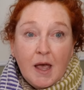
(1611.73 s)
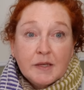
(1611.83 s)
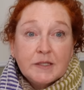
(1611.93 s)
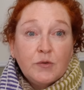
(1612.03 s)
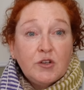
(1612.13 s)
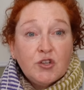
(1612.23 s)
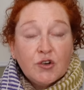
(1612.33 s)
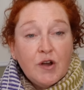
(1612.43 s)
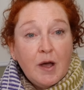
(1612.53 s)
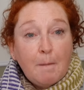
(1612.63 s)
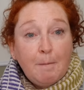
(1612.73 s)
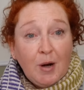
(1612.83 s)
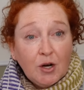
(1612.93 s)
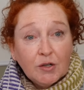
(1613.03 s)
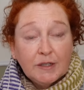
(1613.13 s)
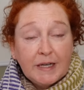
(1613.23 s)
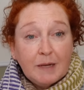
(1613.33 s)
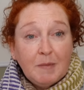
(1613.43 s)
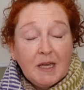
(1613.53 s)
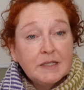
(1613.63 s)
so that you're not
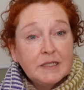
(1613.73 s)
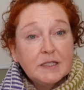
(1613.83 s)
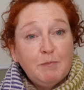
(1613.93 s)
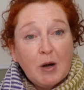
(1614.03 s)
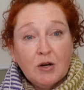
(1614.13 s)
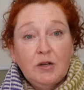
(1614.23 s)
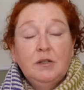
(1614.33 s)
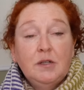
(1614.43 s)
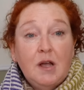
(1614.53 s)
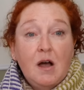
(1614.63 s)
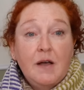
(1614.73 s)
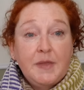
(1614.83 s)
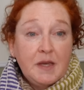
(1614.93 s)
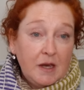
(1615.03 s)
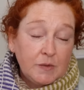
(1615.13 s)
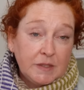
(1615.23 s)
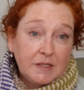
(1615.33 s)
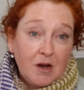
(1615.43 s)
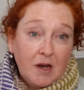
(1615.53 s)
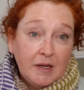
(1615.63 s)
purling, because it's purl on the
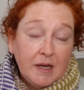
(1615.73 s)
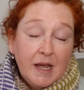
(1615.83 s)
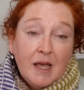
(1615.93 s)
outside.